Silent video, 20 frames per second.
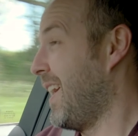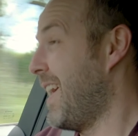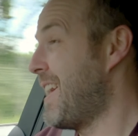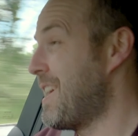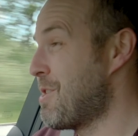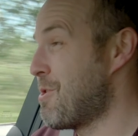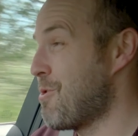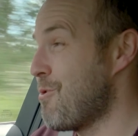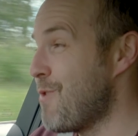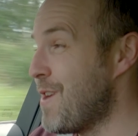
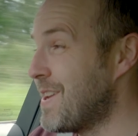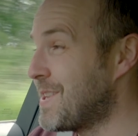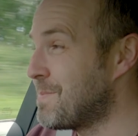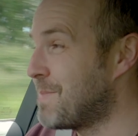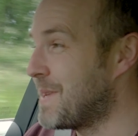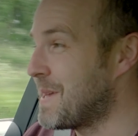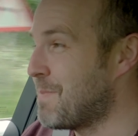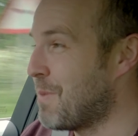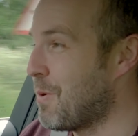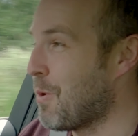
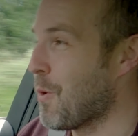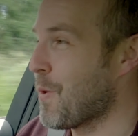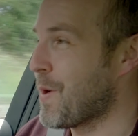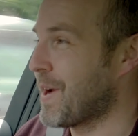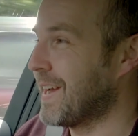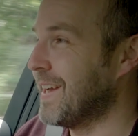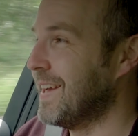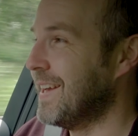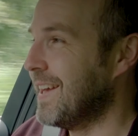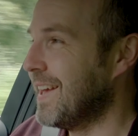incredibly
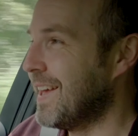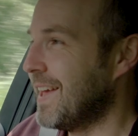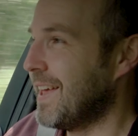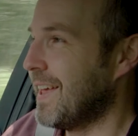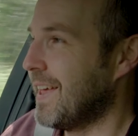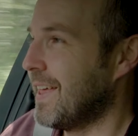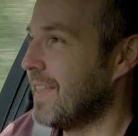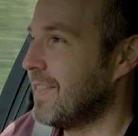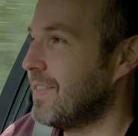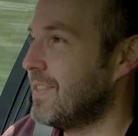boring,
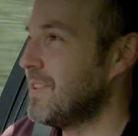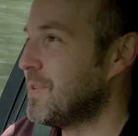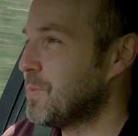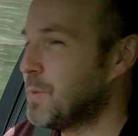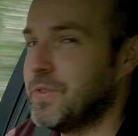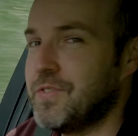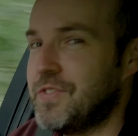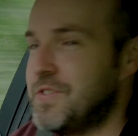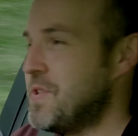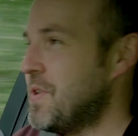this
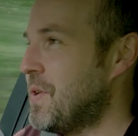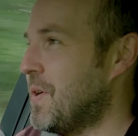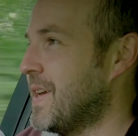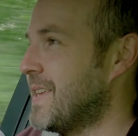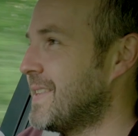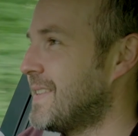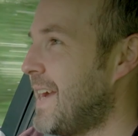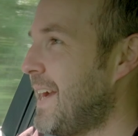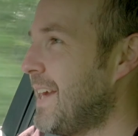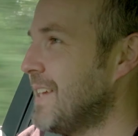one's not.
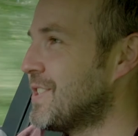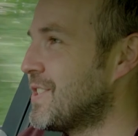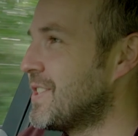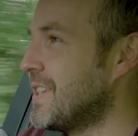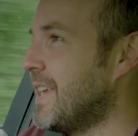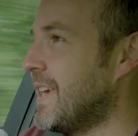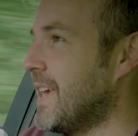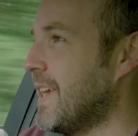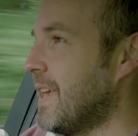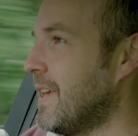It's
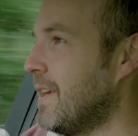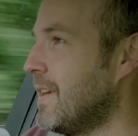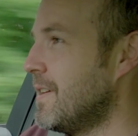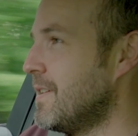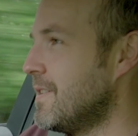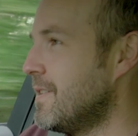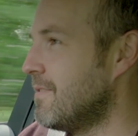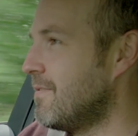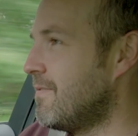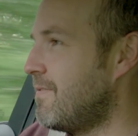actually
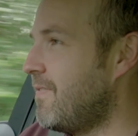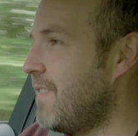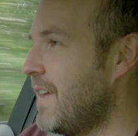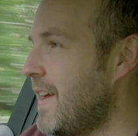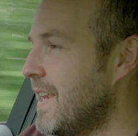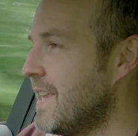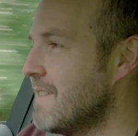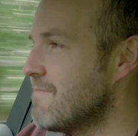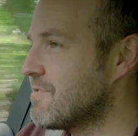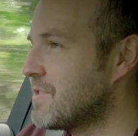
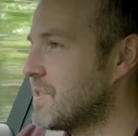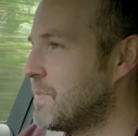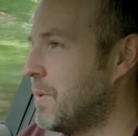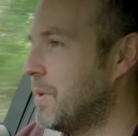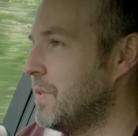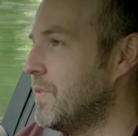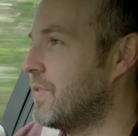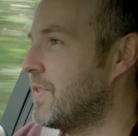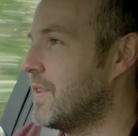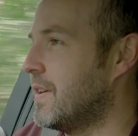fairly
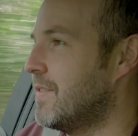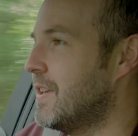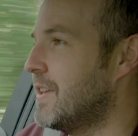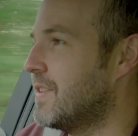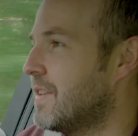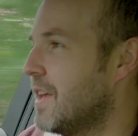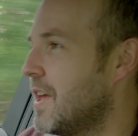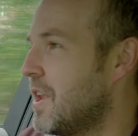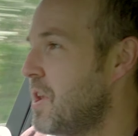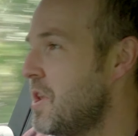responsive.
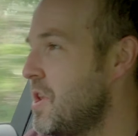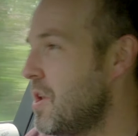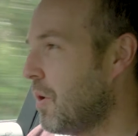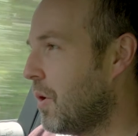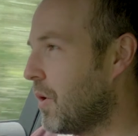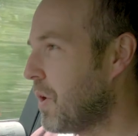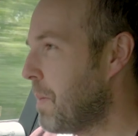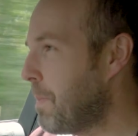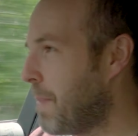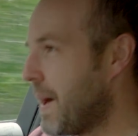It's
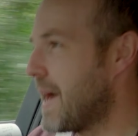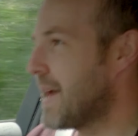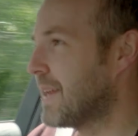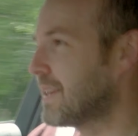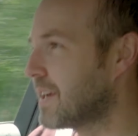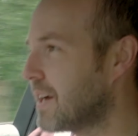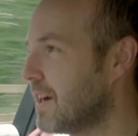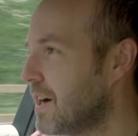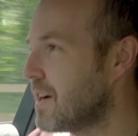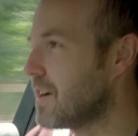not a
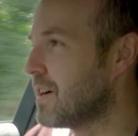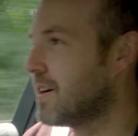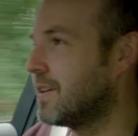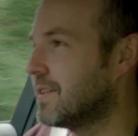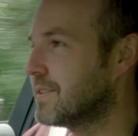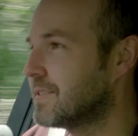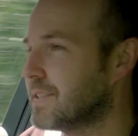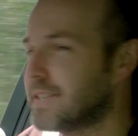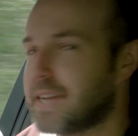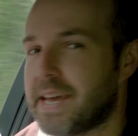bad car
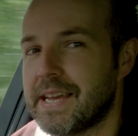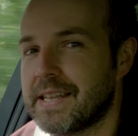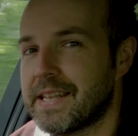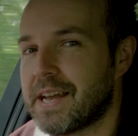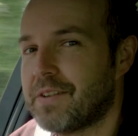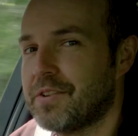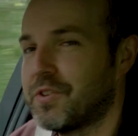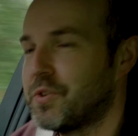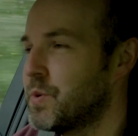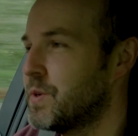to take
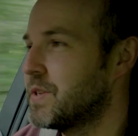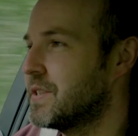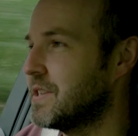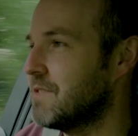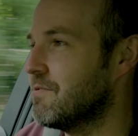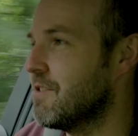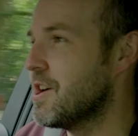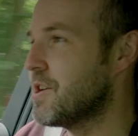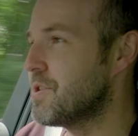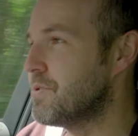down a
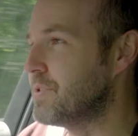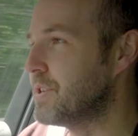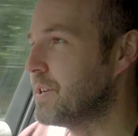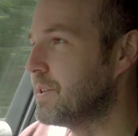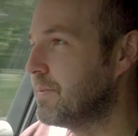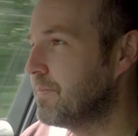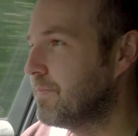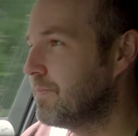twisty road.